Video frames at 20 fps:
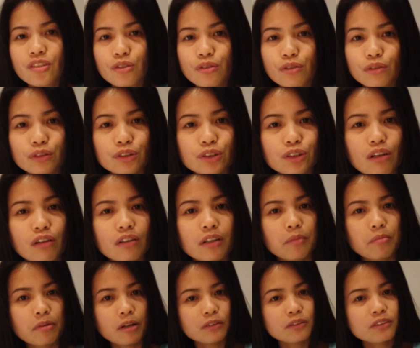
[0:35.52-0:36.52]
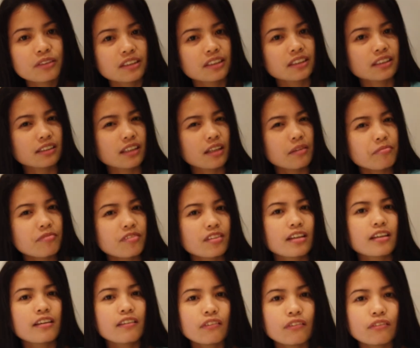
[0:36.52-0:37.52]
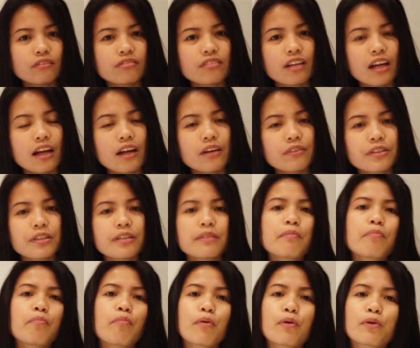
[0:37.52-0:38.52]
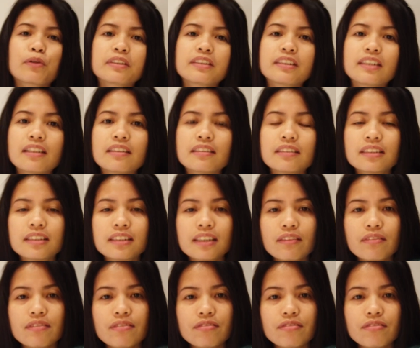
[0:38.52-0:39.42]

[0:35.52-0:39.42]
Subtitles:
to talk about something very important.